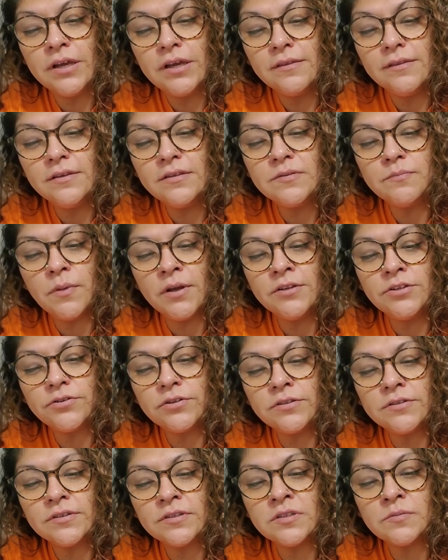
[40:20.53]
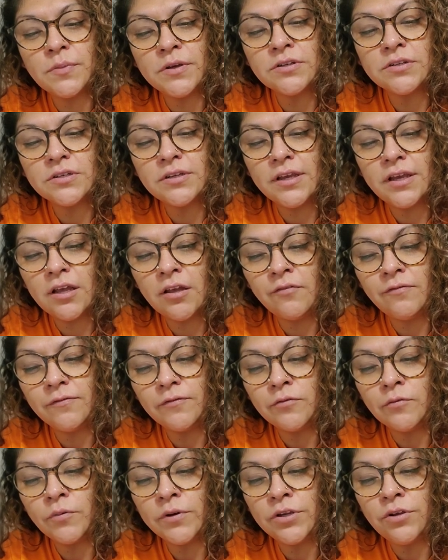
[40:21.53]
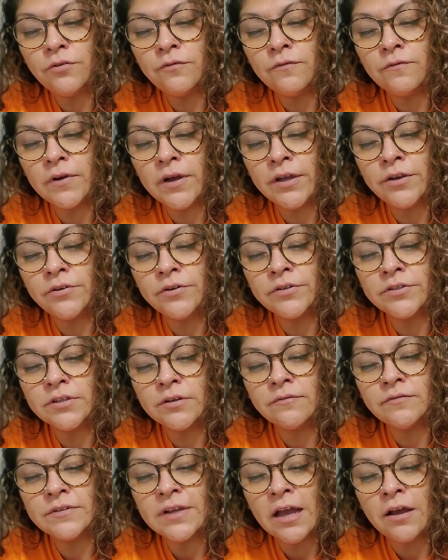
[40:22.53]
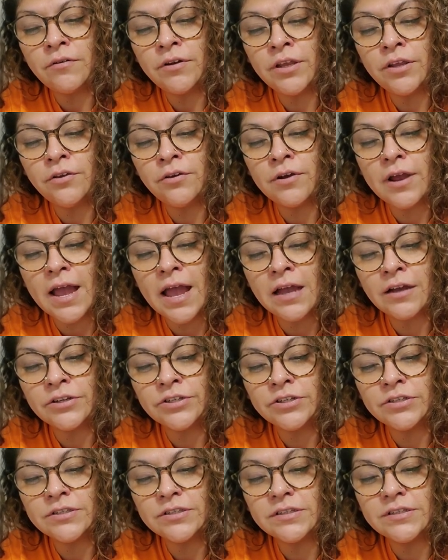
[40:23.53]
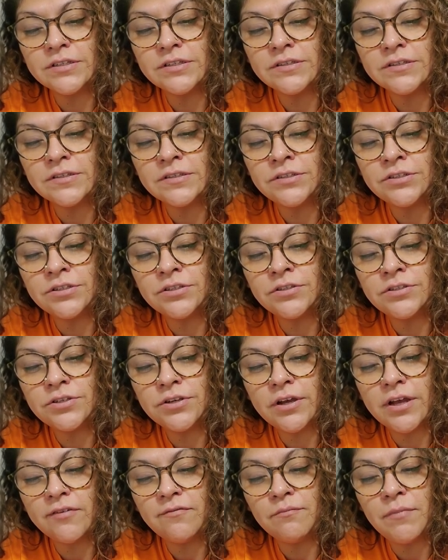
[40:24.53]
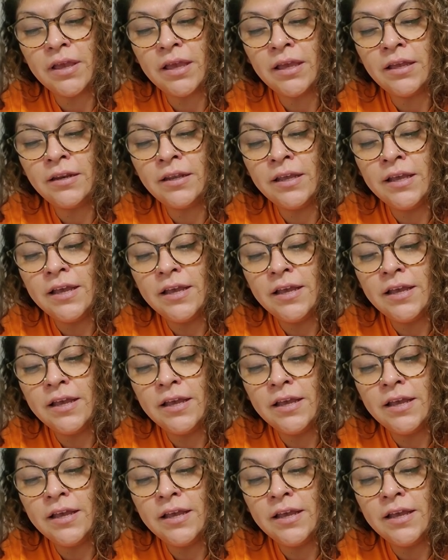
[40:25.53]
This mantra is especially helpful when you find yourself doubting your actions and decisions you have made.